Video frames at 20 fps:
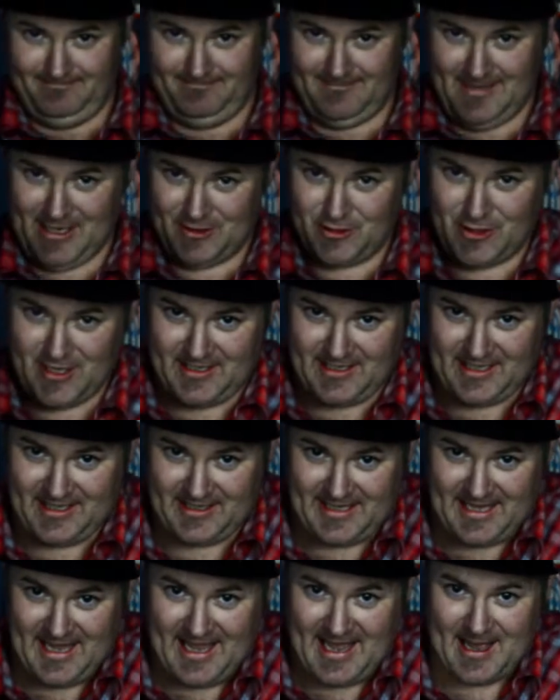I tried to get
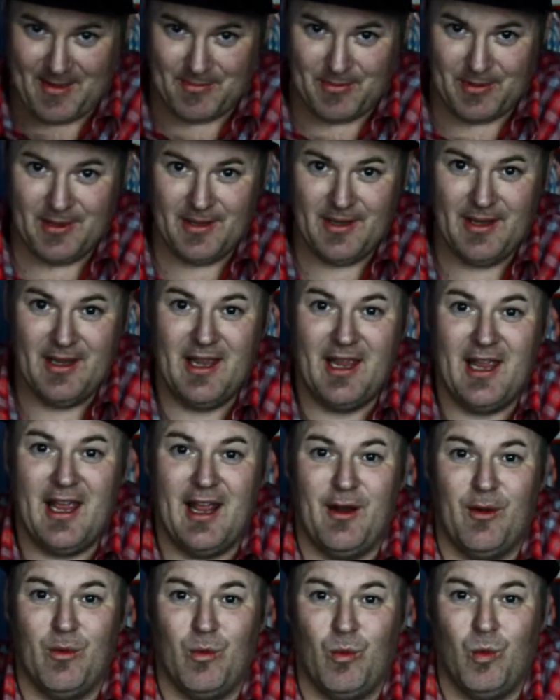the app,
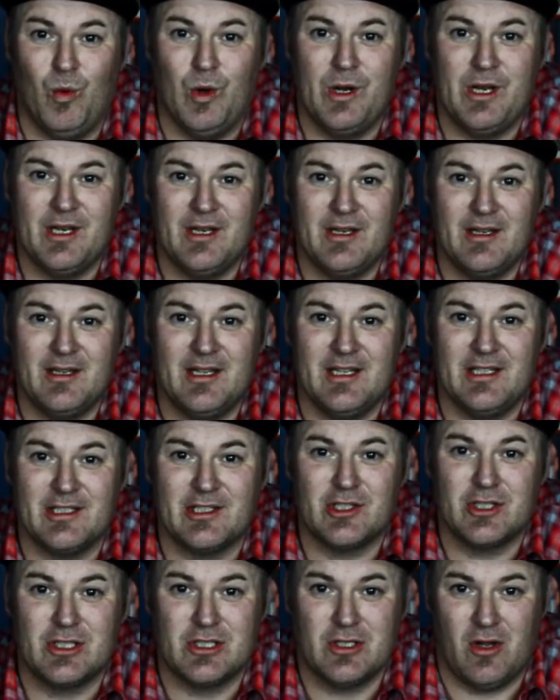and it wouldn't
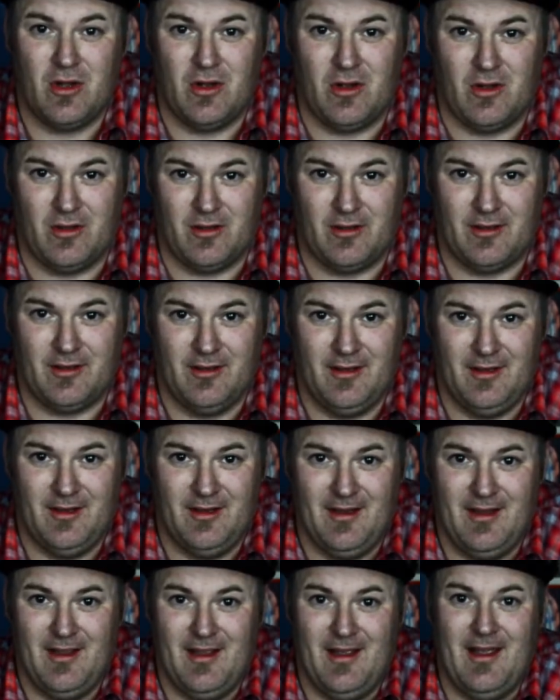install.
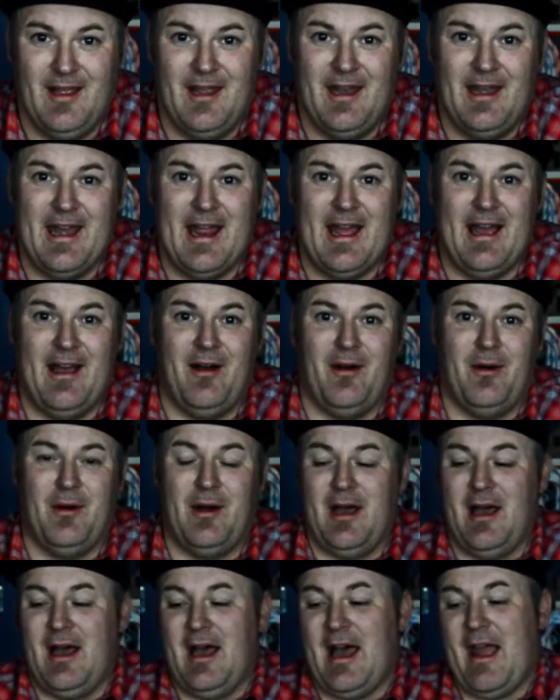Now,
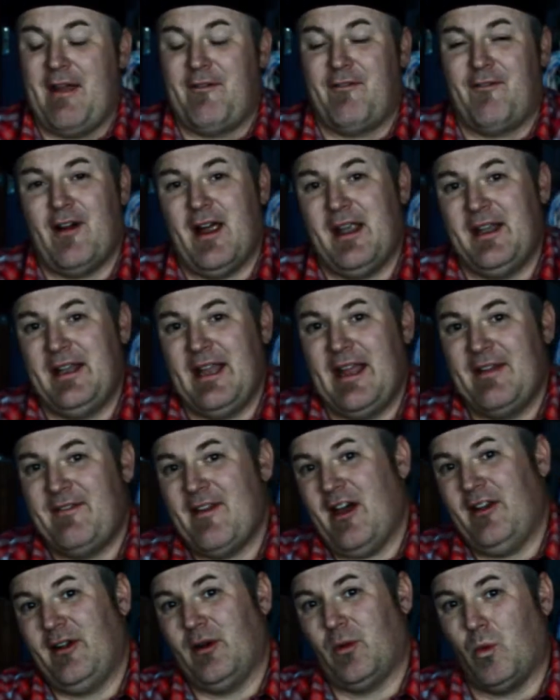I finally
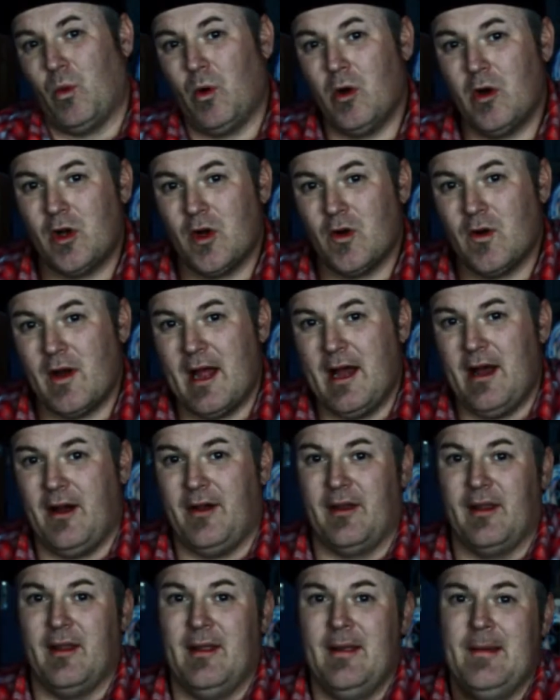found a
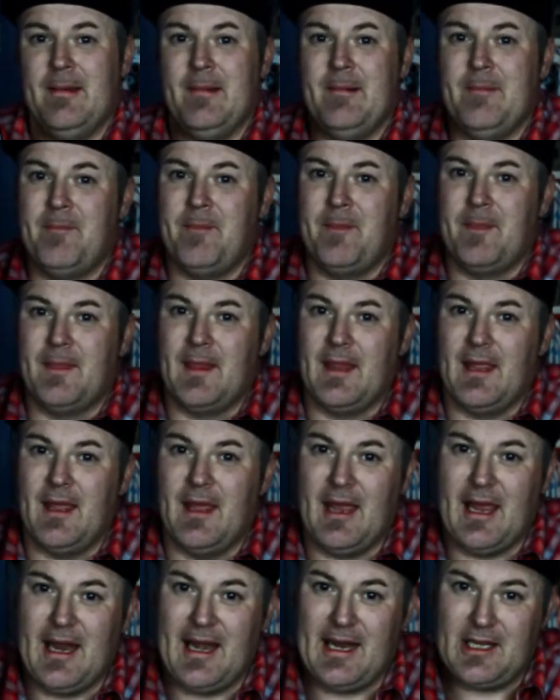workaround,
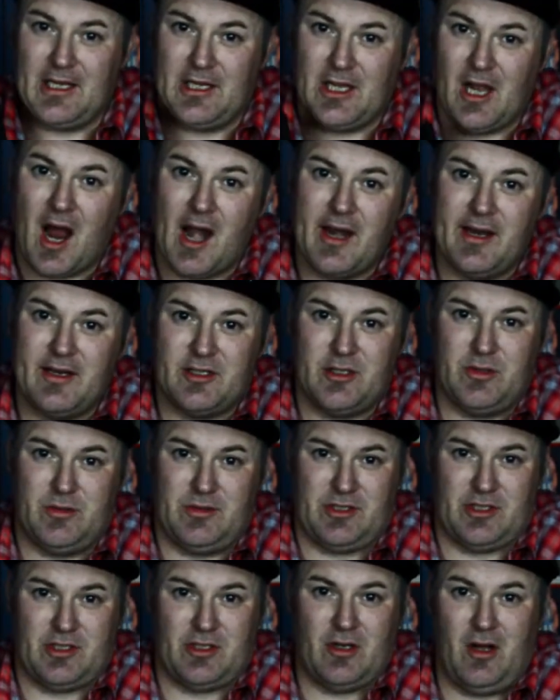and I got it to
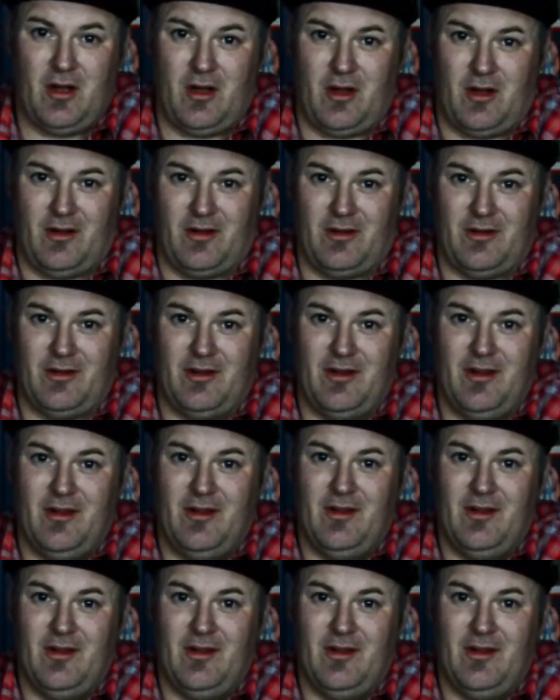install,